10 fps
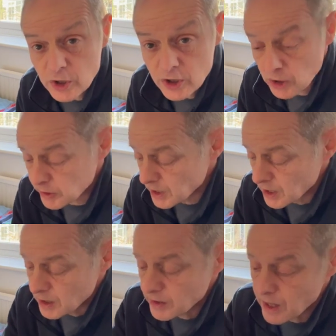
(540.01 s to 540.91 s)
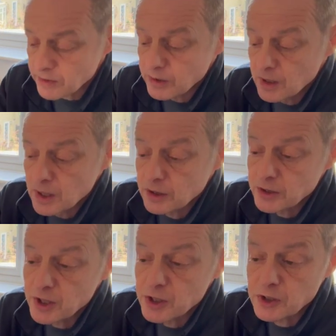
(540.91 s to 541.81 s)
sorry, than the
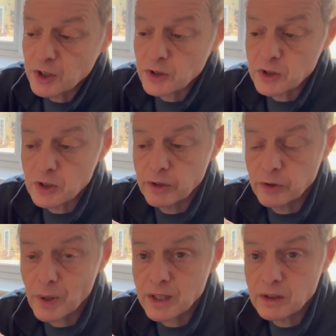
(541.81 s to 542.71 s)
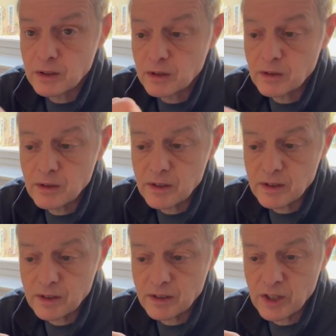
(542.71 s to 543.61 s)
distance. If you add
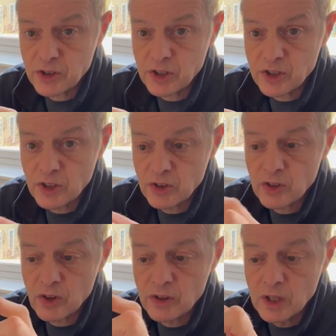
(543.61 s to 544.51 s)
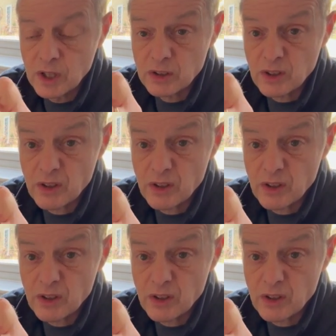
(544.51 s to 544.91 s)
this distance on to the